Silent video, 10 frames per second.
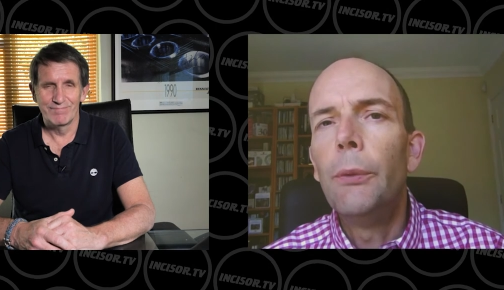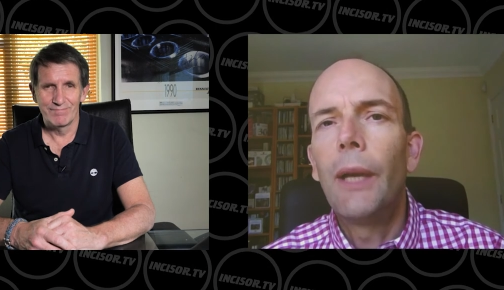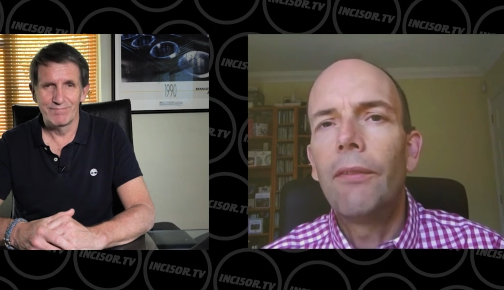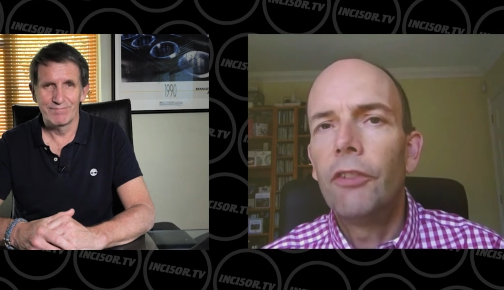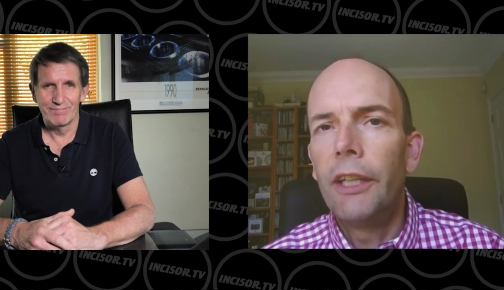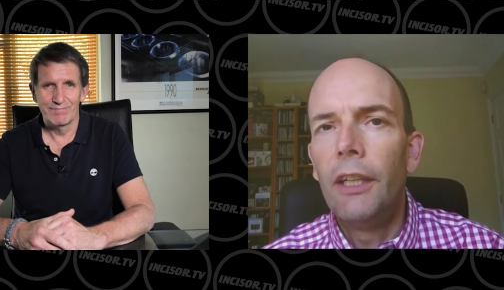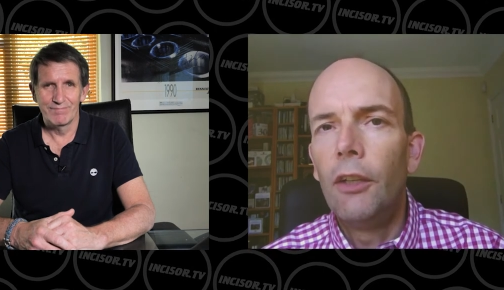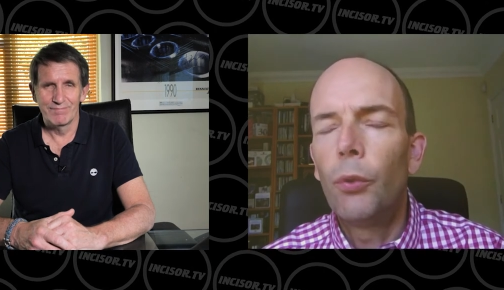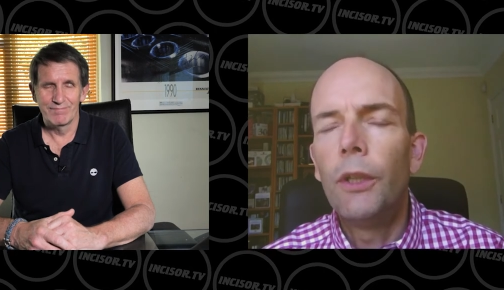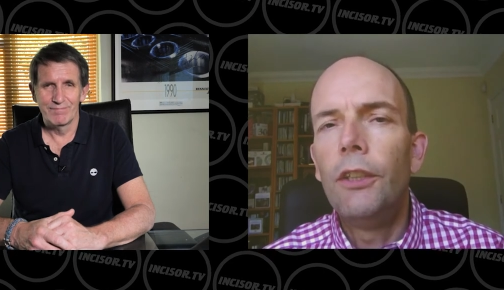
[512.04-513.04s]
Speaker 1: haven't done it in
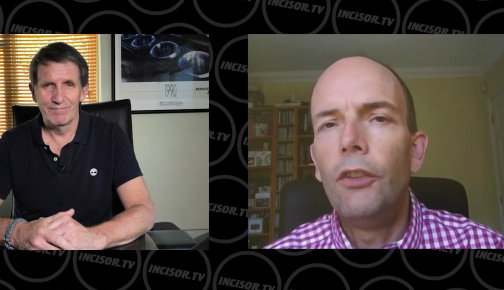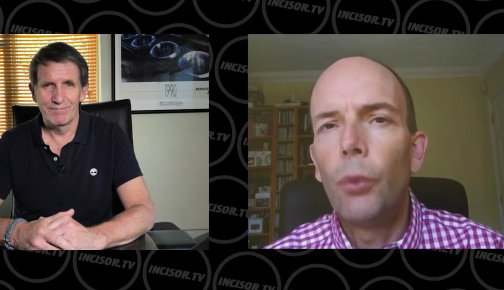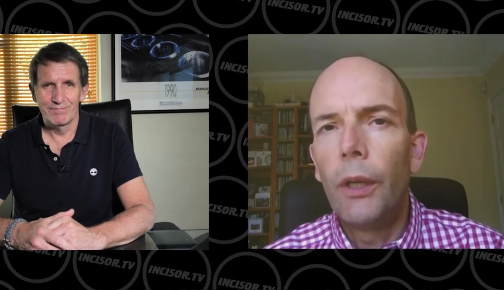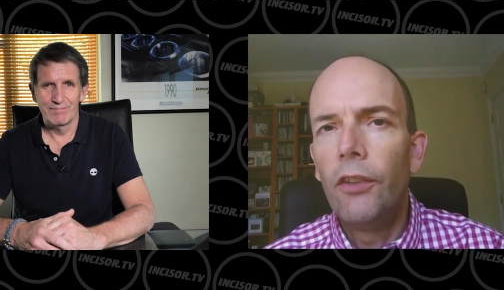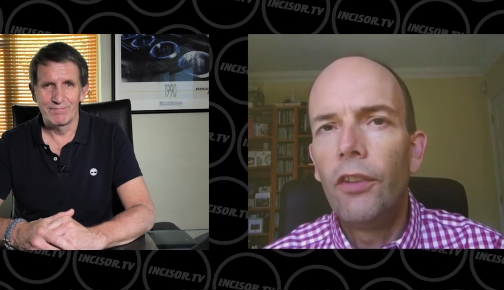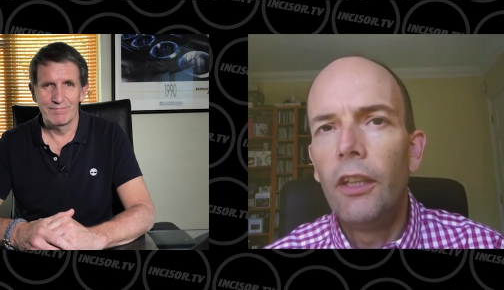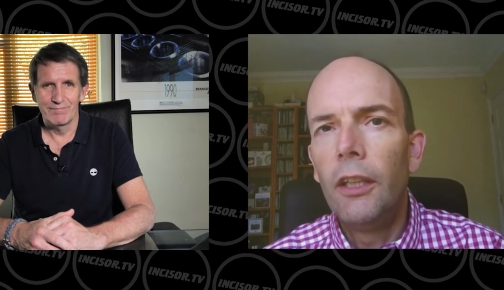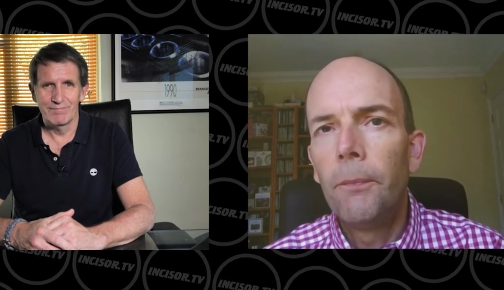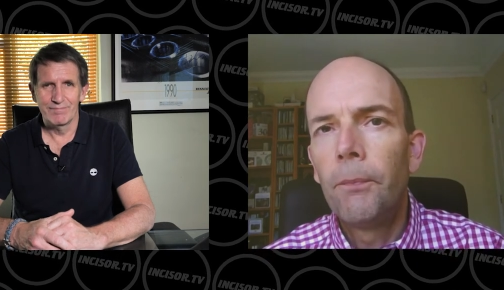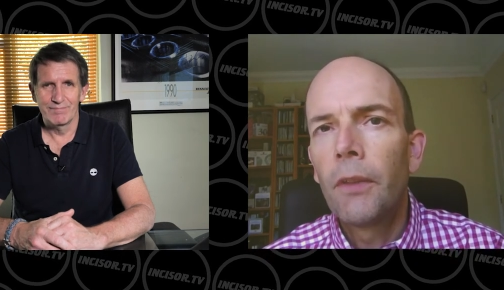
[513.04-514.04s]

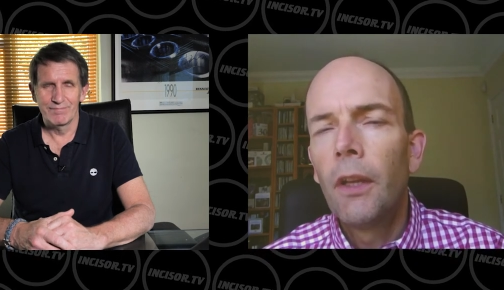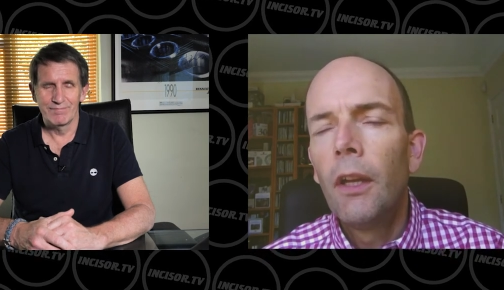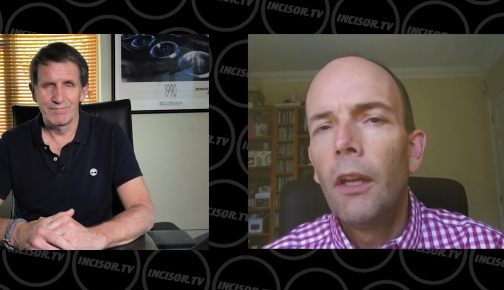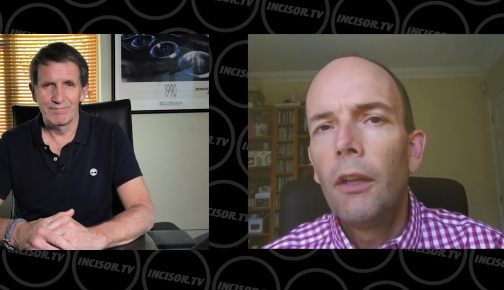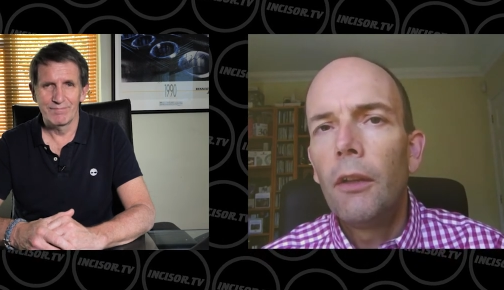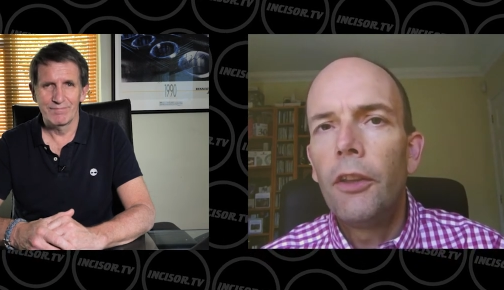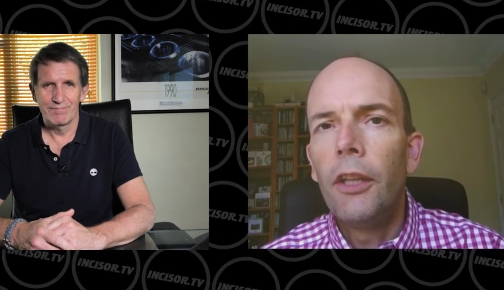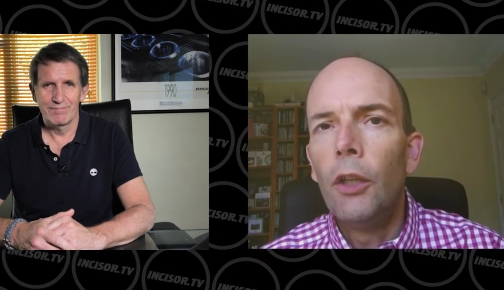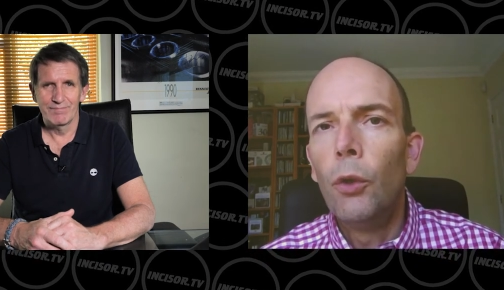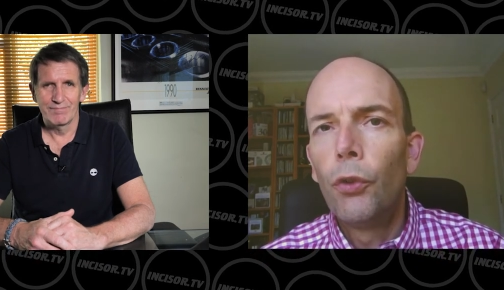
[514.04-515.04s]
2020.
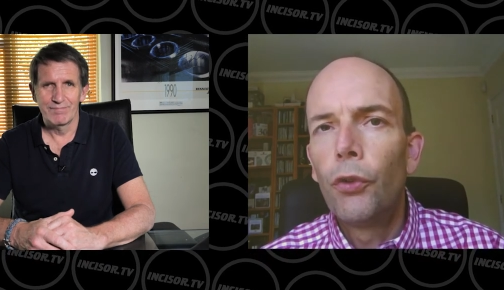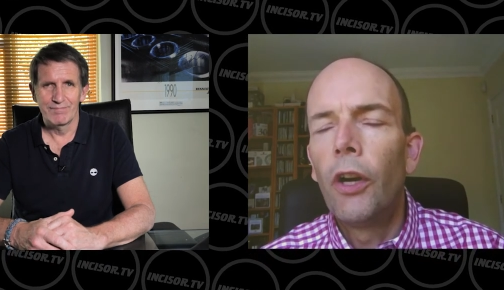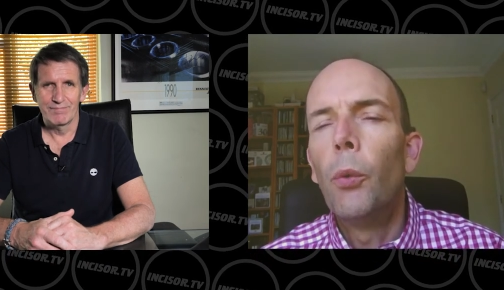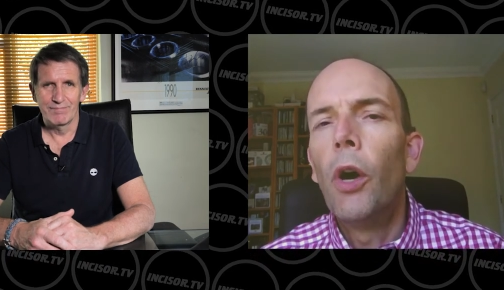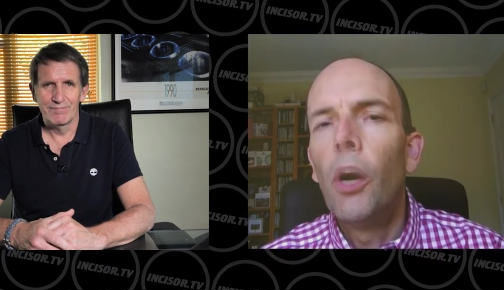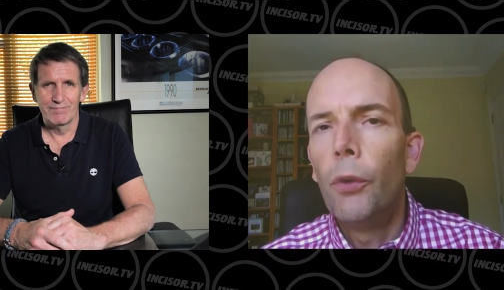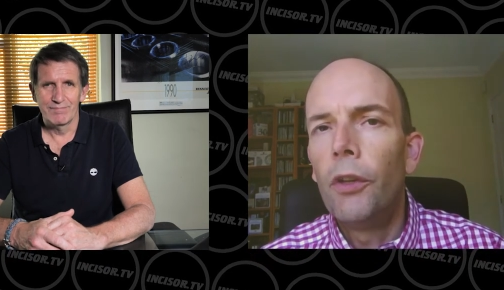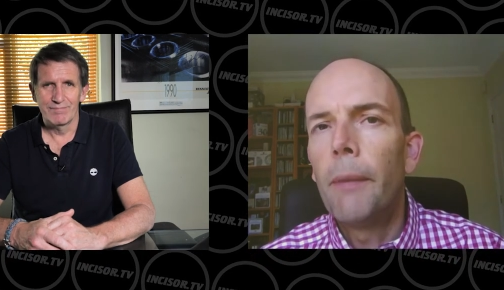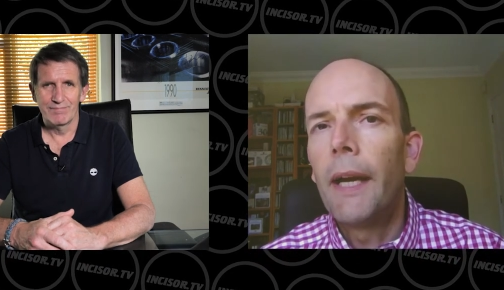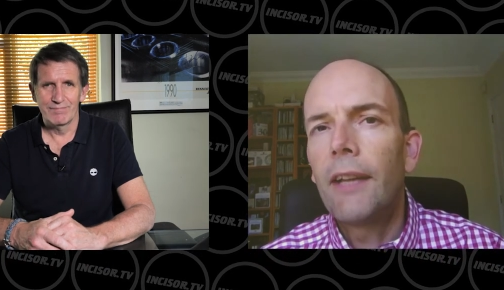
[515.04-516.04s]
The author I work
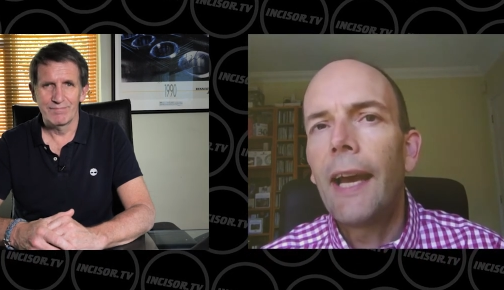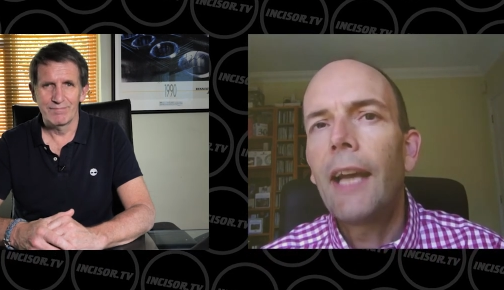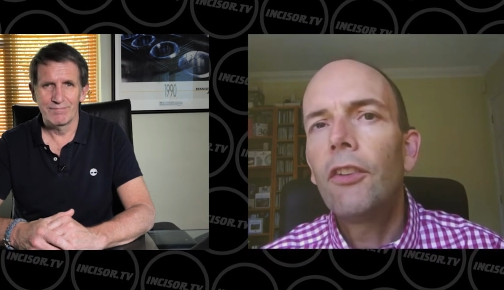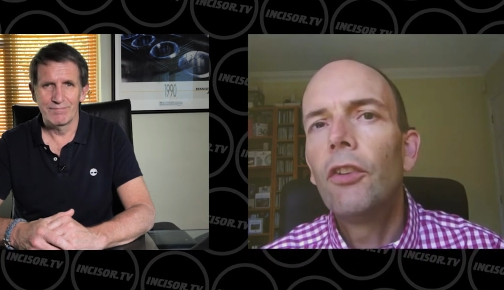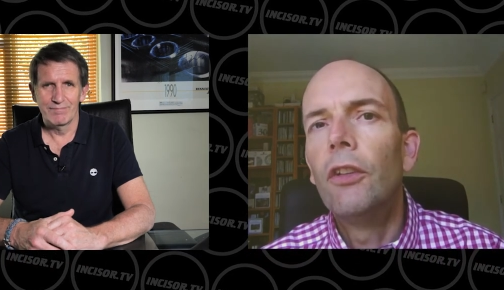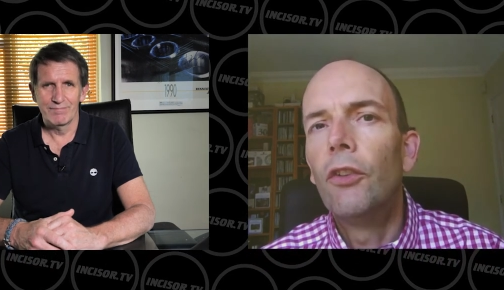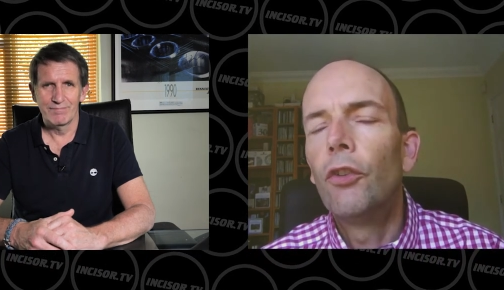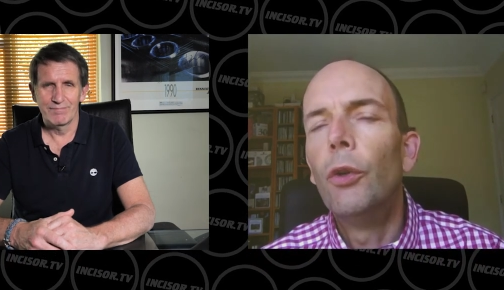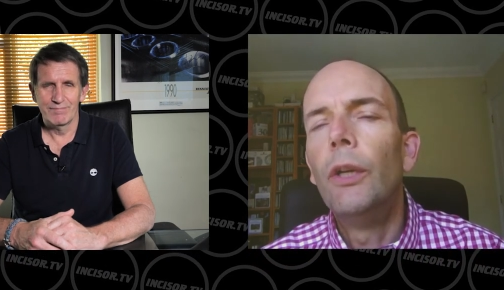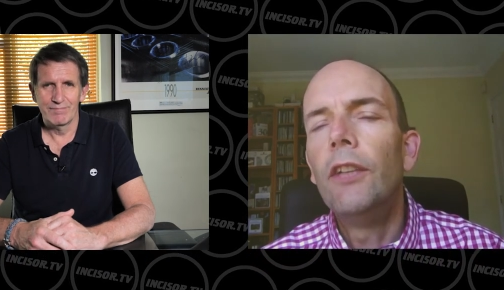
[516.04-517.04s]
with, Matt Hatton,
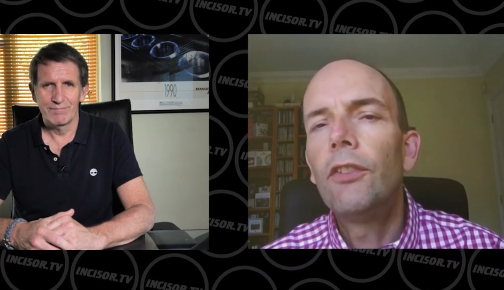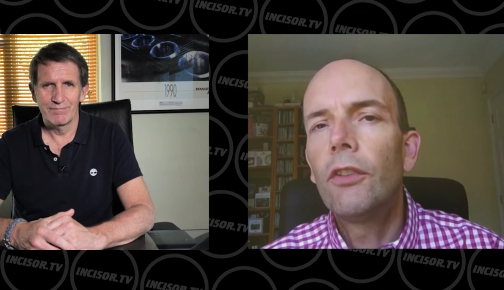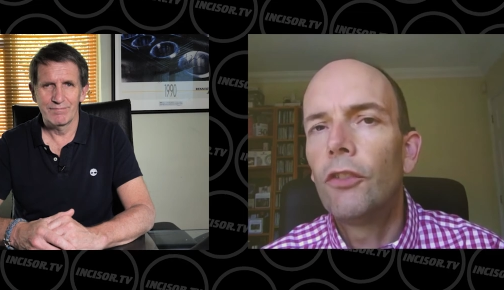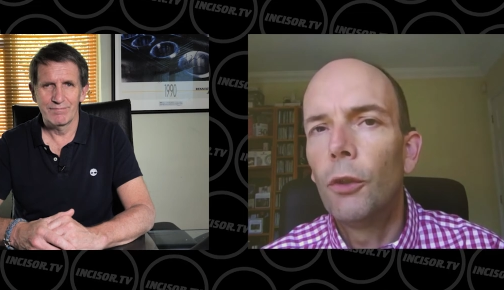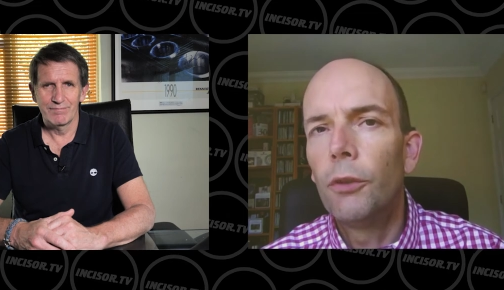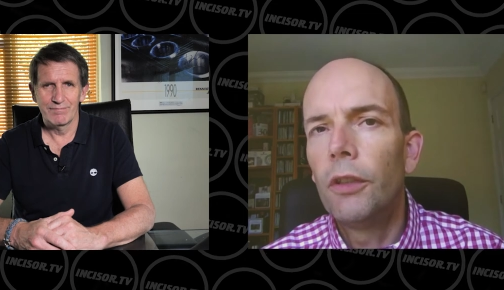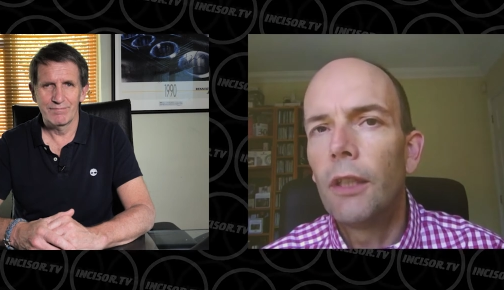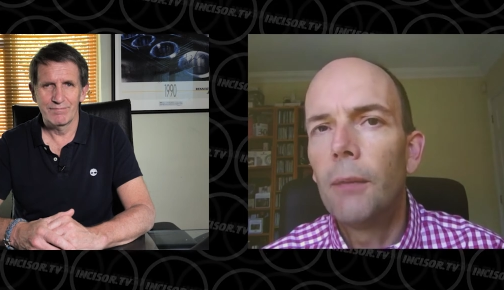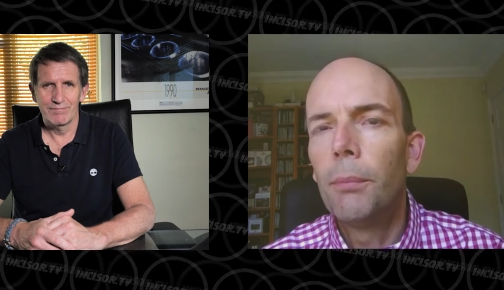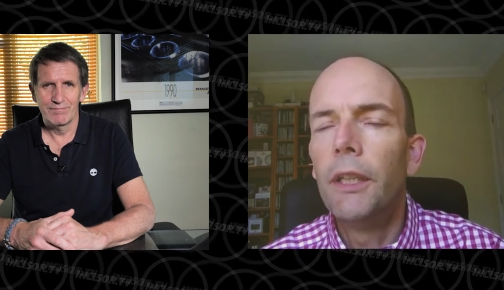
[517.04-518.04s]
through his consulting
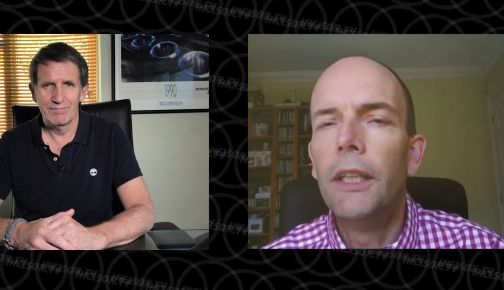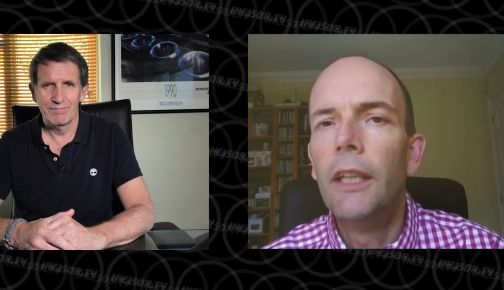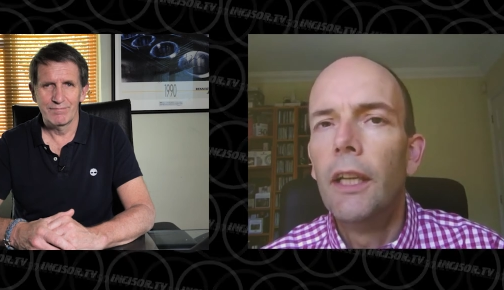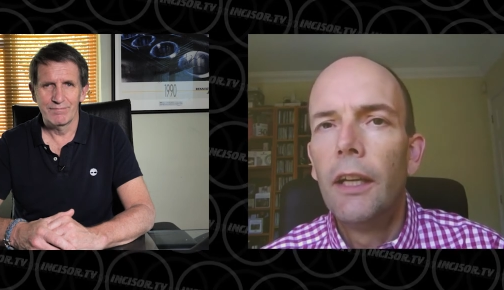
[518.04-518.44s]
company,